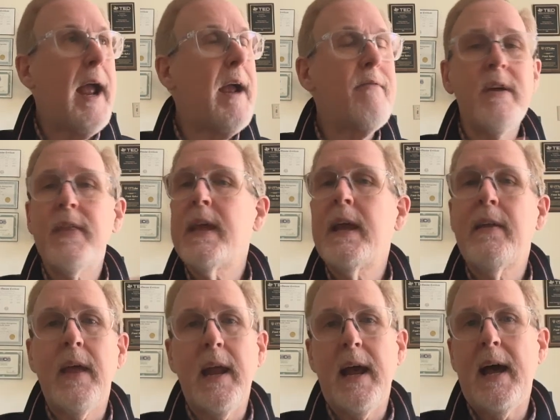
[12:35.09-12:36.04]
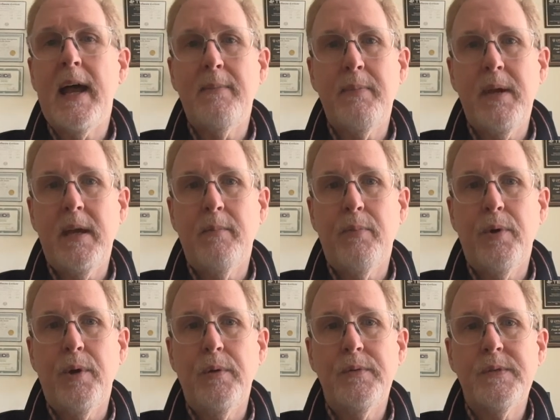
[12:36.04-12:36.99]
everything in that IEP
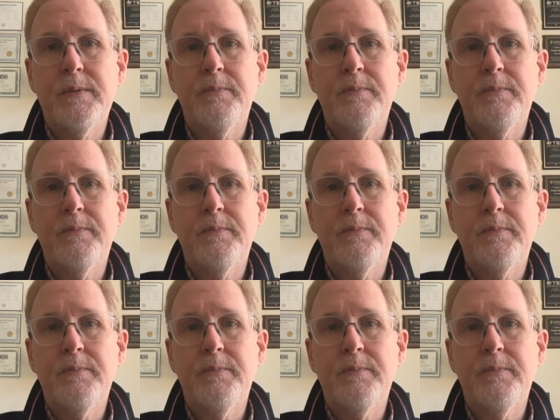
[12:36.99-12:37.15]
improves.